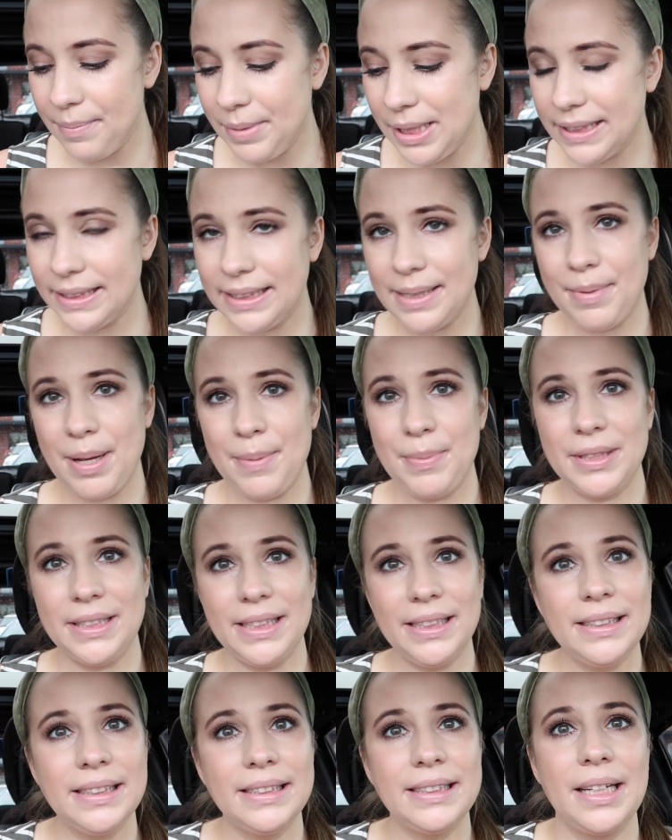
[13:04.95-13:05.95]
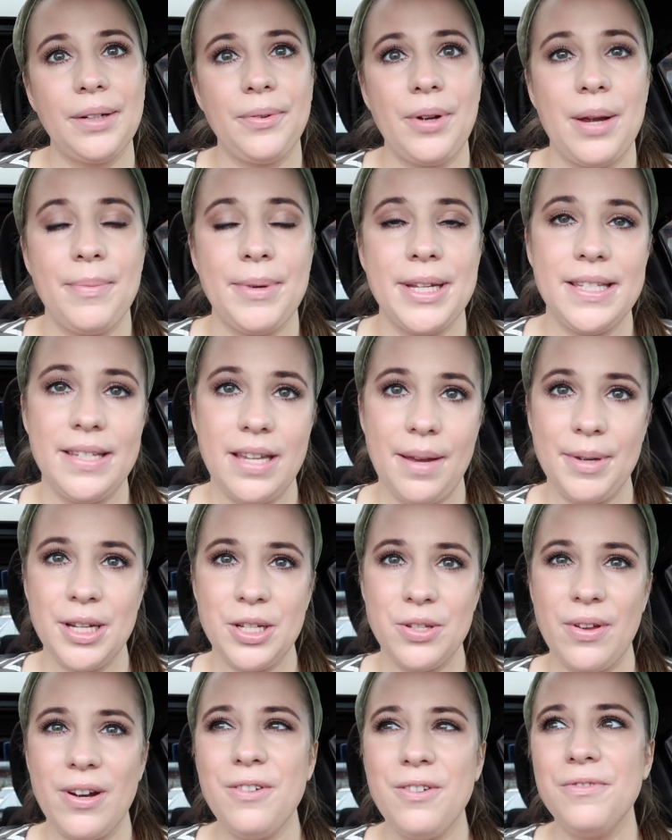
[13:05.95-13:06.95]
means that my placenta is like right in my
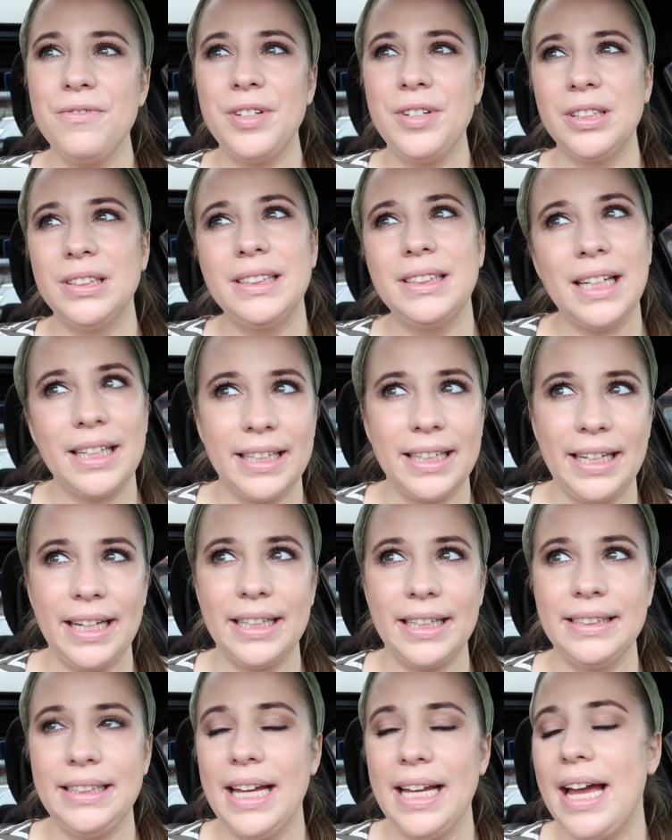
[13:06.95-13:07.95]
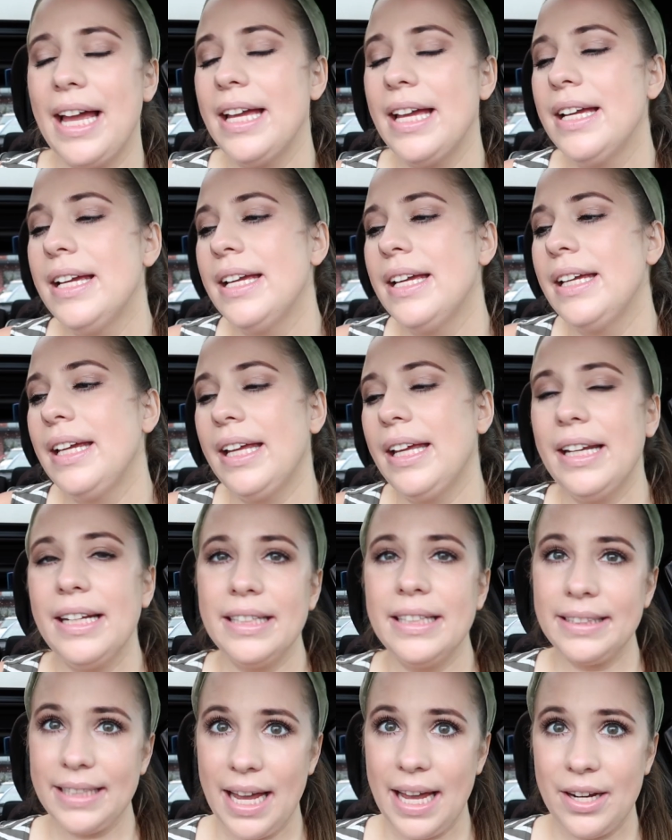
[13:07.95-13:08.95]
stomach, so I don't feel a ton of kicks yet, and
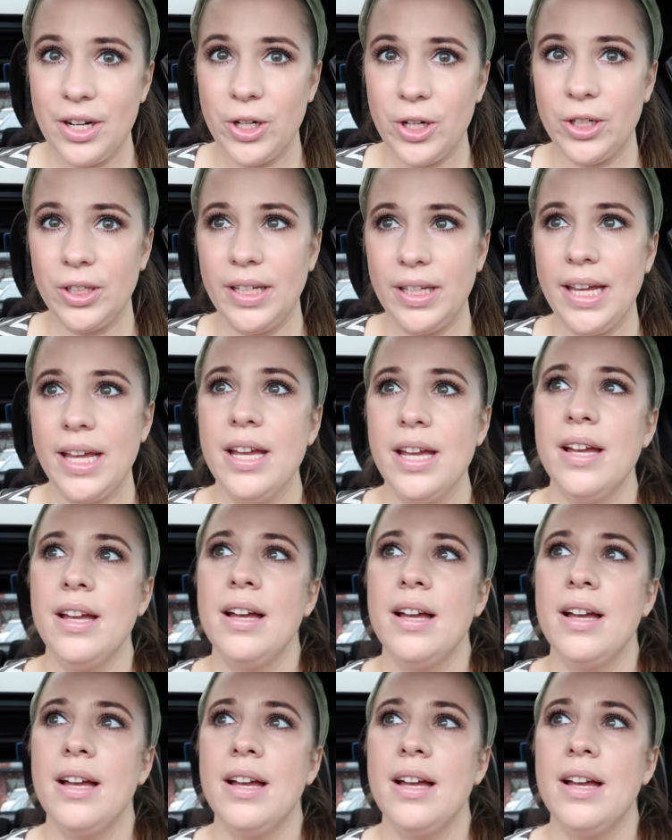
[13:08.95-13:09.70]
it is kind of early.